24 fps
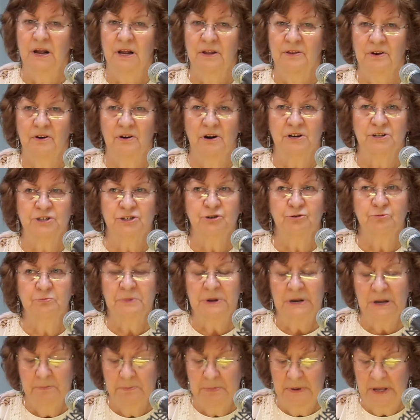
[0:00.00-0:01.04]
There are so
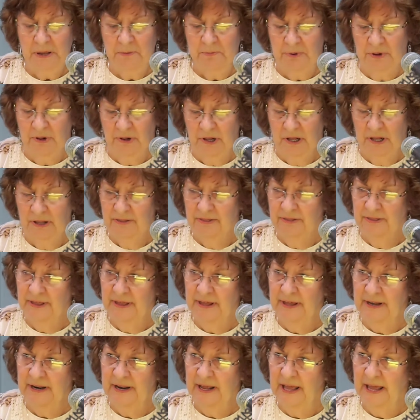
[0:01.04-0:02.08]
many people
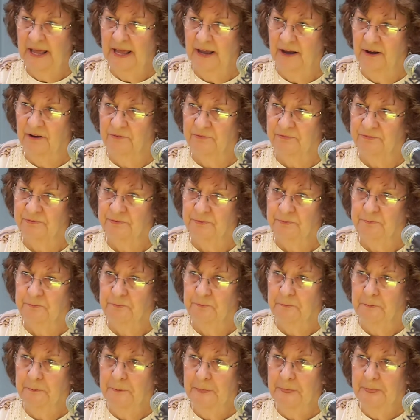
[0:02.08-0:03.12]
that have
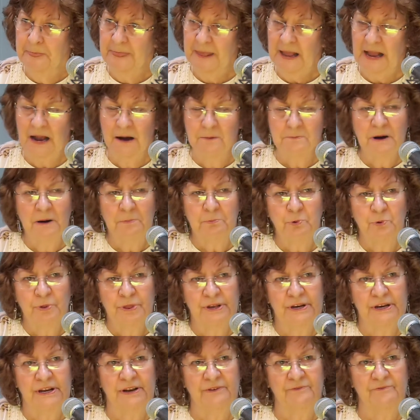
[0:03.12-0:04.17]
come up with
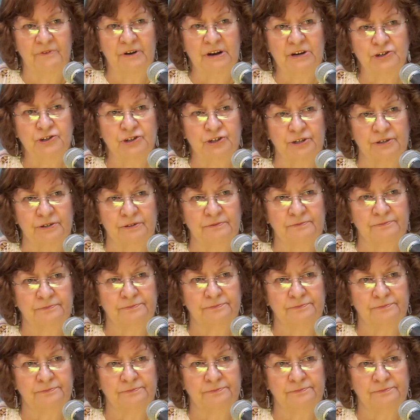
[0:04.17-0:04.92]
an invention,